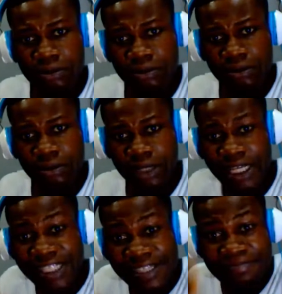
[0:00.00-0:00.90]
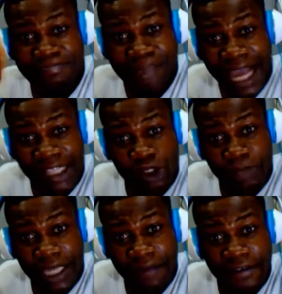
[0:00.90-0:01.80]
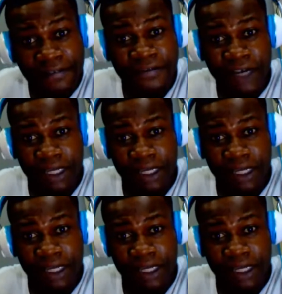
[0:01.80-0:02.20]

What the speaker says: It's meant to be given free.